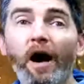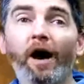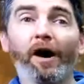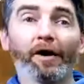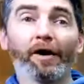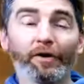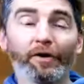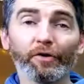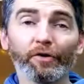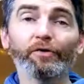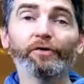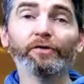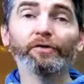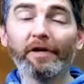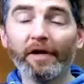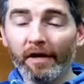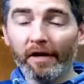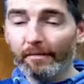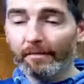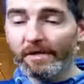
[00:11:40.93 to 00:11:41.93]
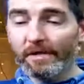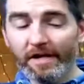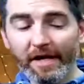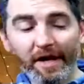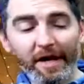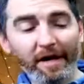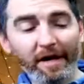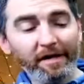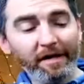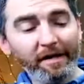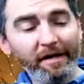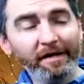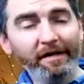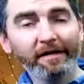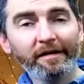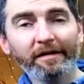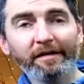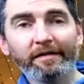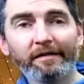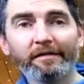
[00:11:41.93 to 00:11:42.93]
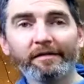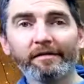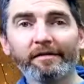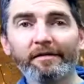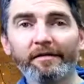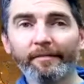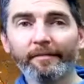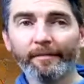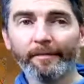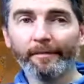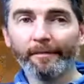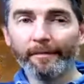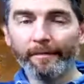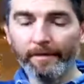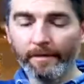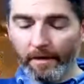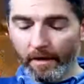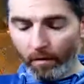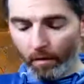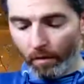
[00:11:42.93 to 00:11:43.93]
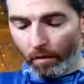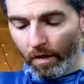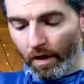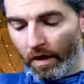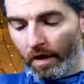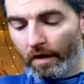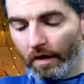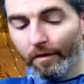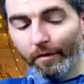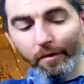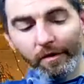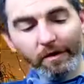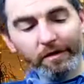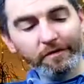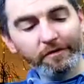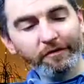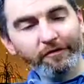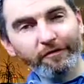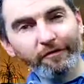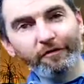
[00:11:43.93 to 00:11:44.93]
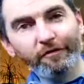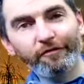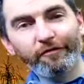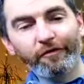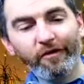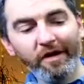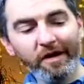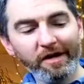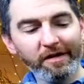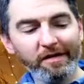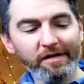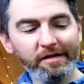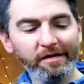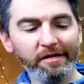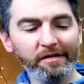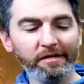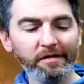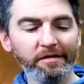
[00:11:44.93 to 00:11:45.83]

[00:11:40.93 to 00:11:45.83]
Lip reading: Hakuna Matata. What a wonderful phrase.